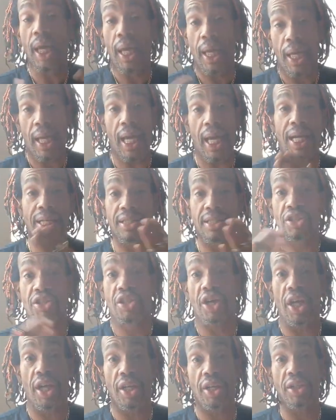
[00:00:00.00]
it has
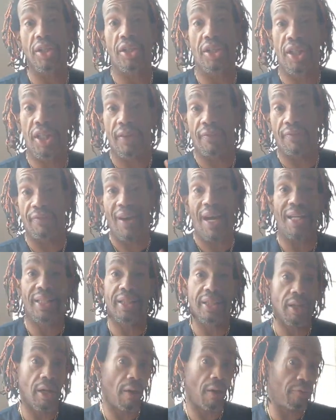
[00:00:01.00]
changed the effect
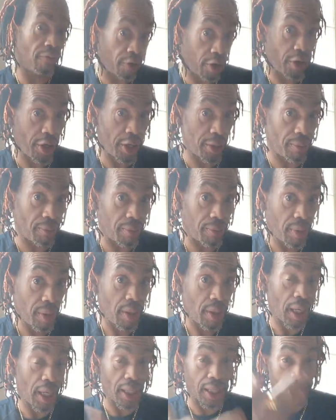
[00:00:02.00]
of learning
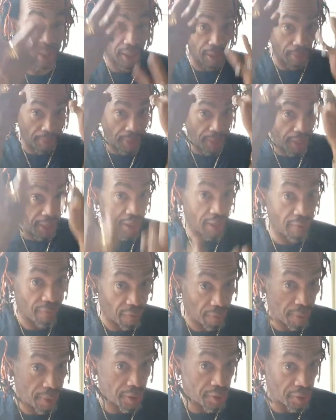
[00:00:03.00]
and assimilating
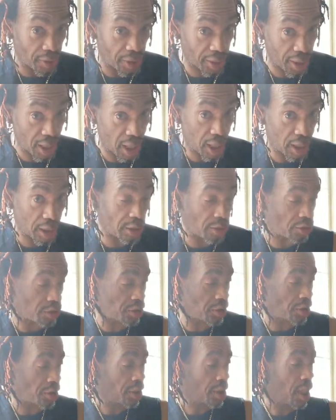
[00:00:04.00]
information and
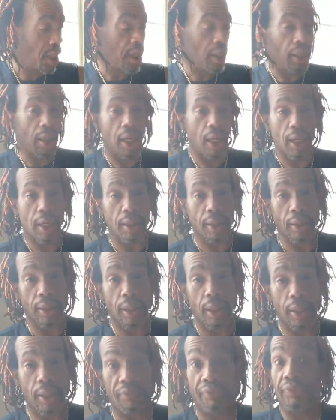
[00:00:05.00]
knowledge. Now,
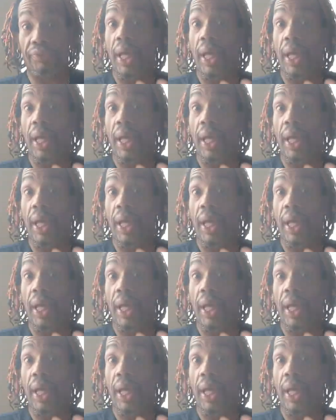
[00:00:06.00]
a